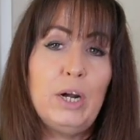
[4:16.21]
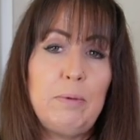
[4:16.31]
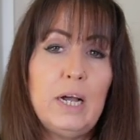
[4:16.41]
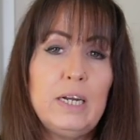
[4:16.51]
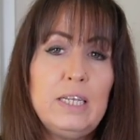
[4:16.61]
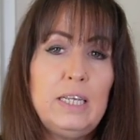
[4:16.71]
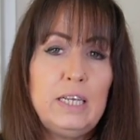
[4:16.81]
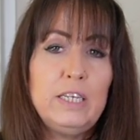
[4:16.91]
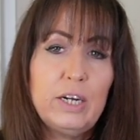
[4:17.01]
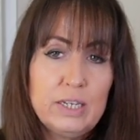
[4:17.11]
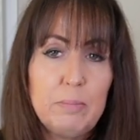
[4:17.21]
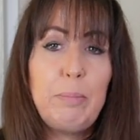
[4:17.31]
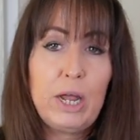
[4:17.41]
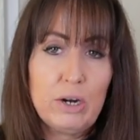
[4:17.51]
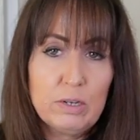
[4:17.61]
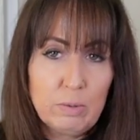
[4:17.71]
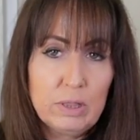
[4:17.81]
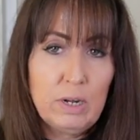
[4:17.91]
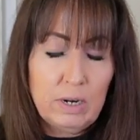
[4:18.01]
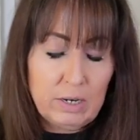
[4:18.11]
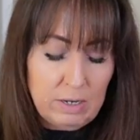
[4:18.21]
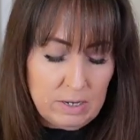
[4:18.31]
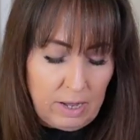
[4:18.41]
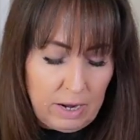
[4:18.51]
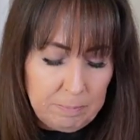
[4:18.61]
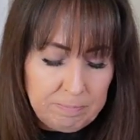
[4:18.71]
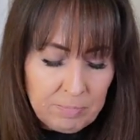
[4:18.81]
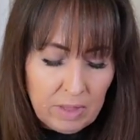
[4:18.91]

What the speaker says: I'm not gonna say easier, it gets better is what they're saying.